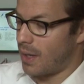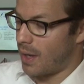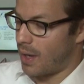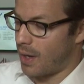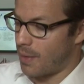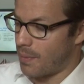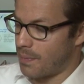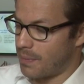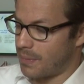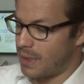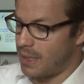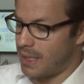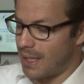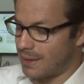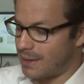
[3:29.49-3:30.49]
Um,
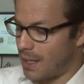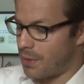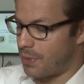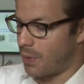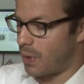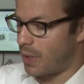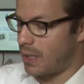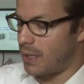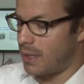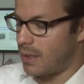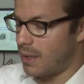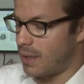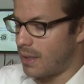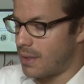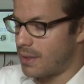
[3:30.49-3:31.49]
the
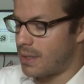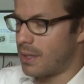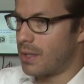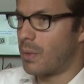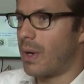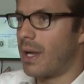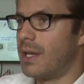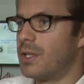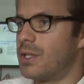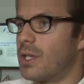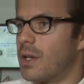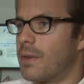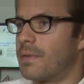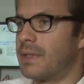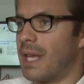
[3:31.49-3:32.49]
EL1030 is in the range
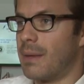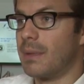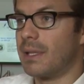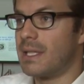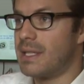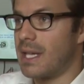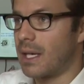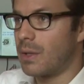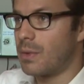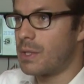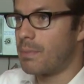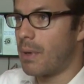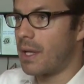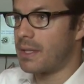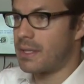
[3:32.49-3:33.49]
of 10 millisecond
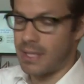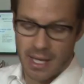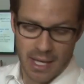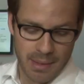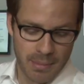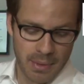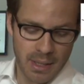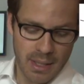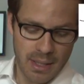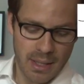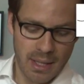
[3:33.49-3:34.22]
response time